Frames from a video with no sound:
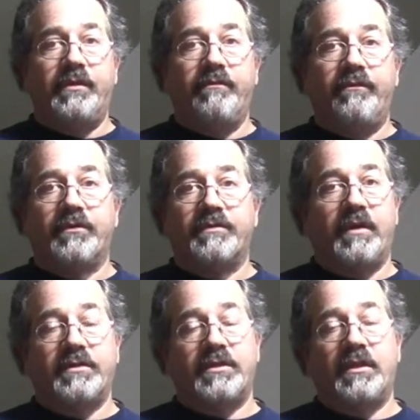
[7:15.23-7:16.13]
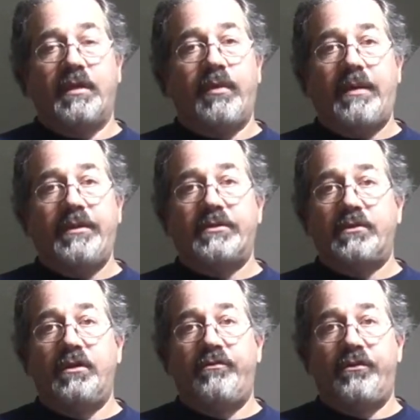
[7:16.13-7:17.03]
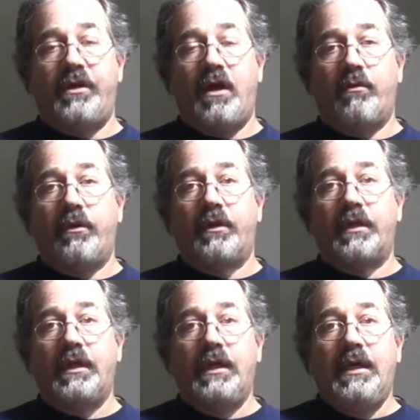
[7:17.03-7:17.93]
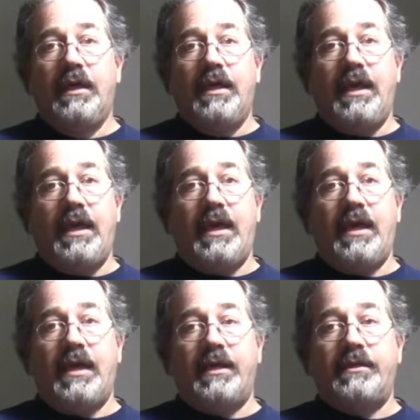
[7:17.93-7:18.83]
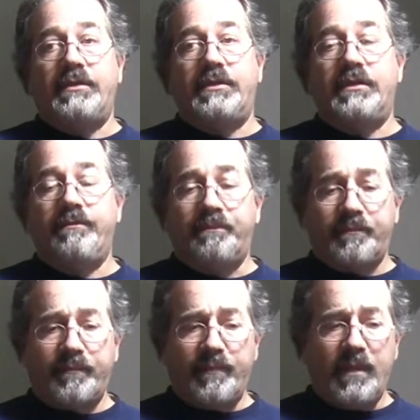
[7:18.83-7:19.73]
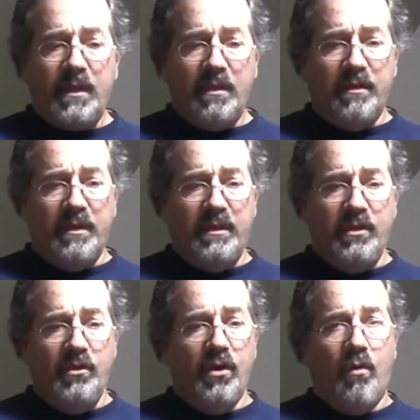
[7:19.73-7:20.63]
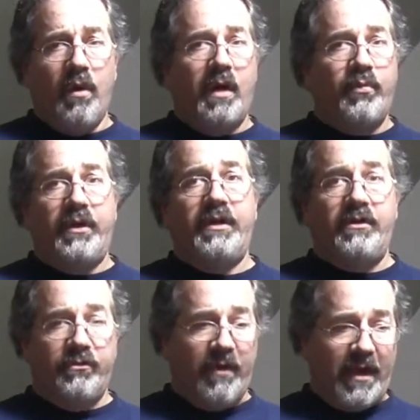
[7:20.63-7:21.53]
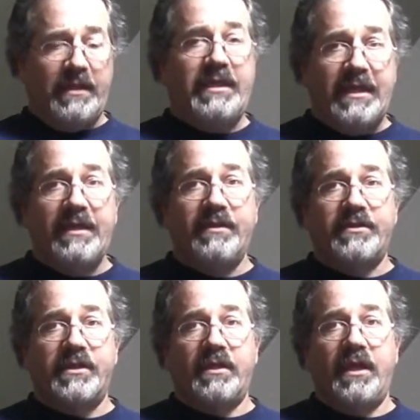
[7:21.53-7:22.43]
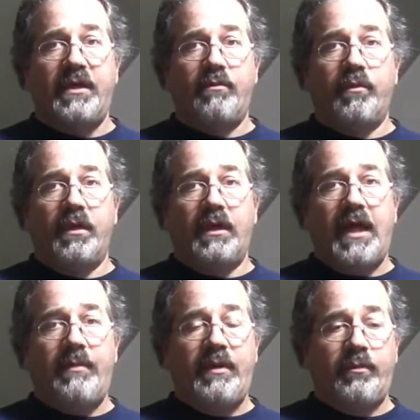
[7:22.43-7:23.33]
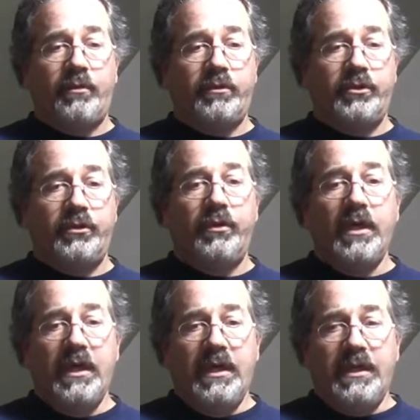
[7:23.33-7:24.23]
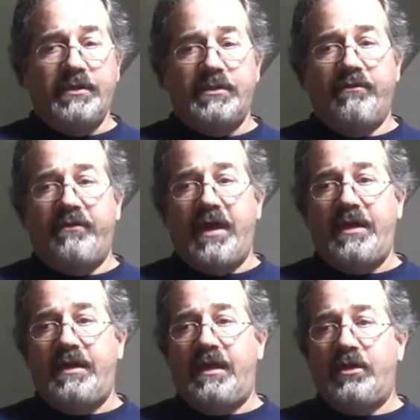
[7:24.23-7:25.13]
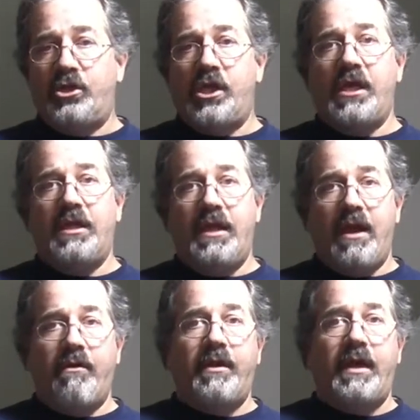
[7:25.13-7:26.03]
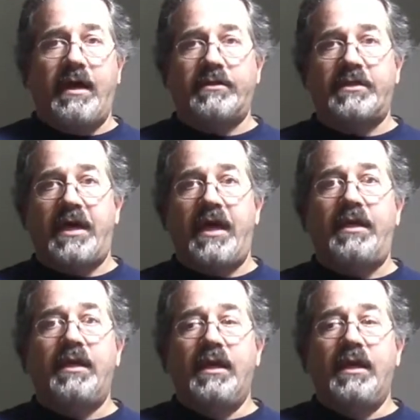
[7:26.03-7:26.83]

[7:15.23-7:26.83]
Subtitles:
first of all, the sunlight probably isn't good for your artwork, and you don't want to put it directly in the sunlight. What a lot of people will do is they'll find a shaded area outside